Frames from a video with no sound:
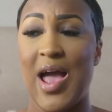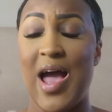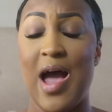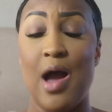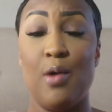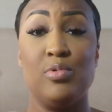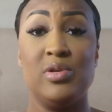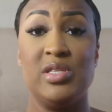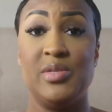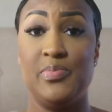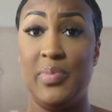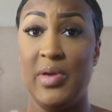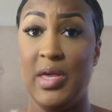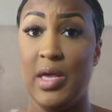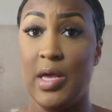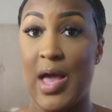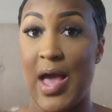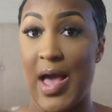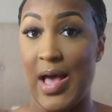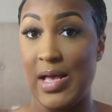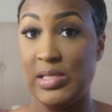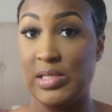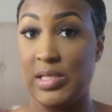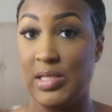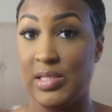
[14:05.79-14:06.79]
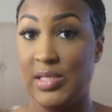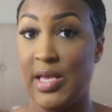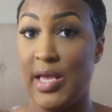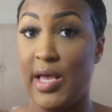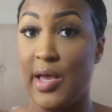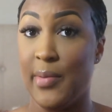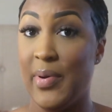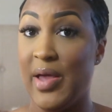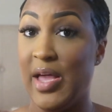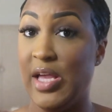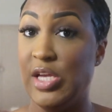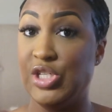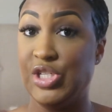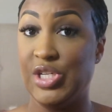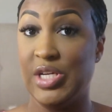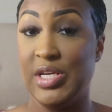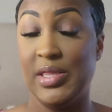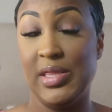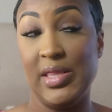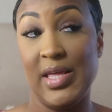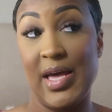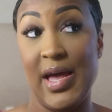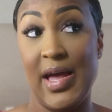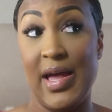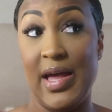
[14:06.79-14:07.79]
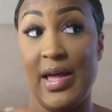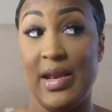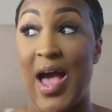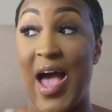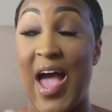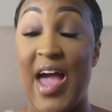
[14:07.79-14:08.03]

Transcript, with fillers: I was being asked to take a patient that